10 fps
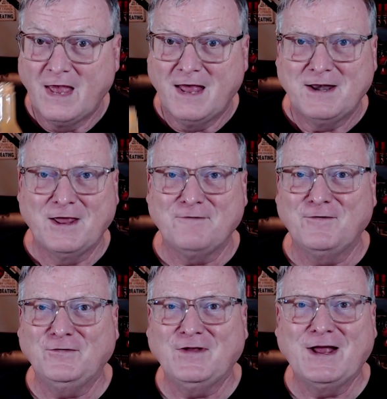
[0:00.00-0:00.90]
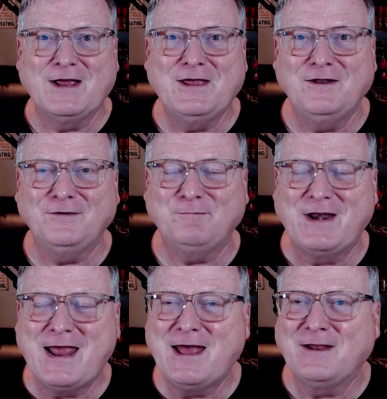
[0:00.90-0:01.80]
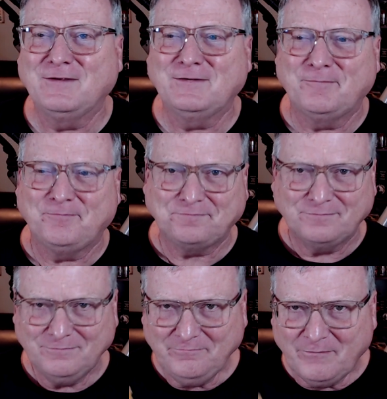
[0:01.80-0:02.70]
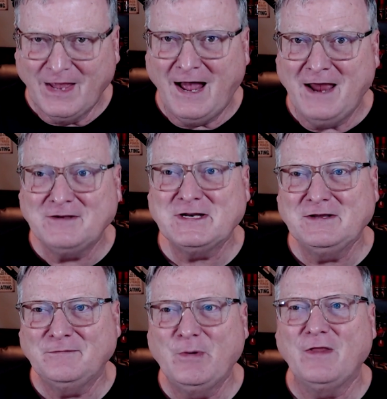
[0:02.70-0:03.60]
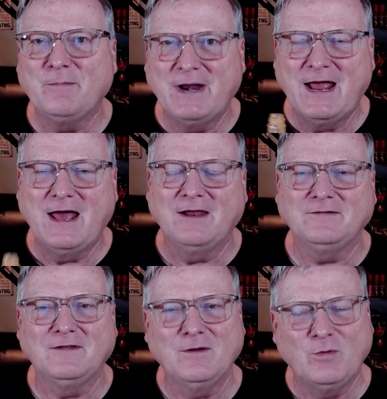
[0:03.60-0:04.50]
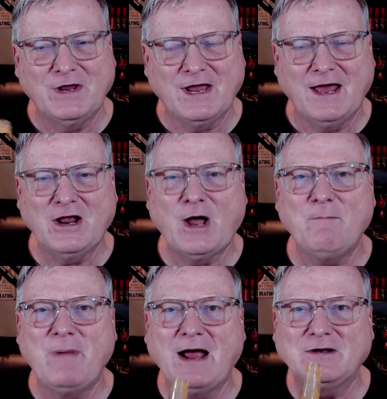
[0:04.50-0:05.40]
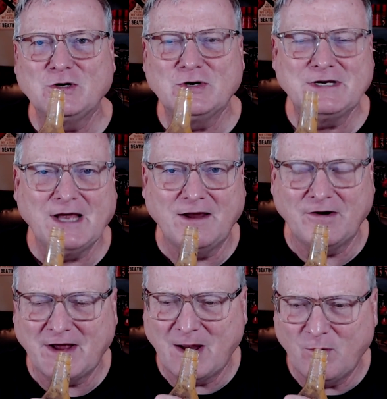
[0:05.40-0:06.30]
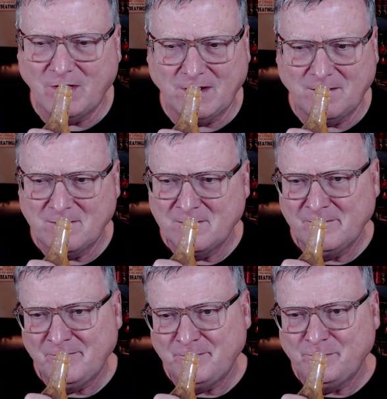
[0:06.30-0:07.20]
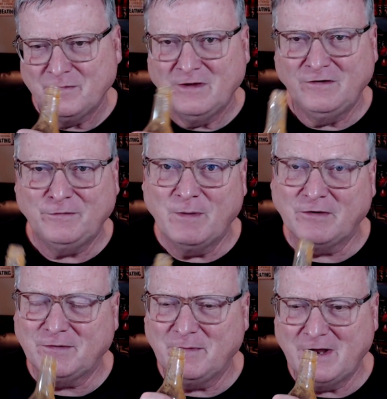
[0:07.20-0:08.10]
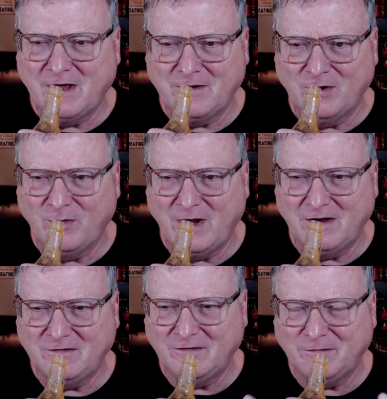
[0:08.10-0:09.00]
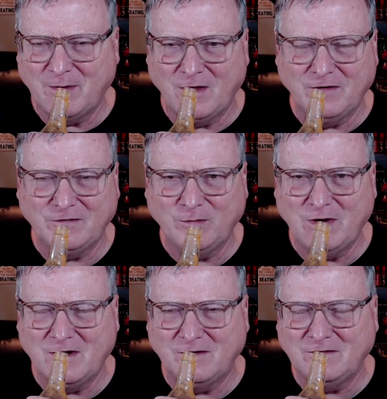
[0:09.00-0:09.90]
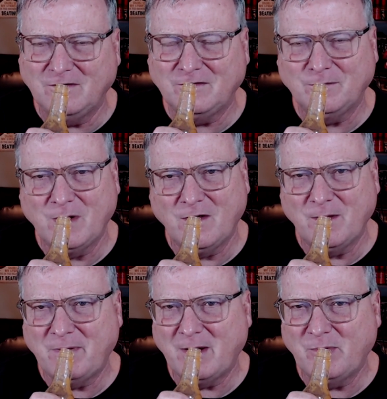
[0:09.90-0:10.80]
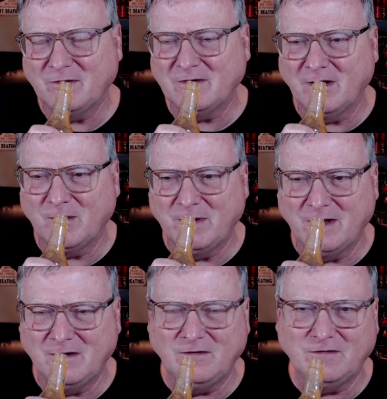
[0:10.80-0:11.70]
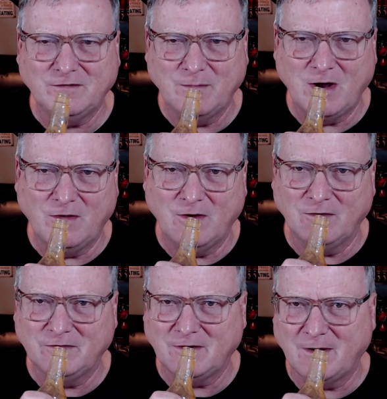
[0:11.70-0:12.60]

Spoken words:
Now, the first thing I get is bananas. I actually smell the bananas, and then when you kind of come back to it and take your time with it, you smell some of the other ingredients. You smell the sweetness, you smell the peppers a little bit, you smell those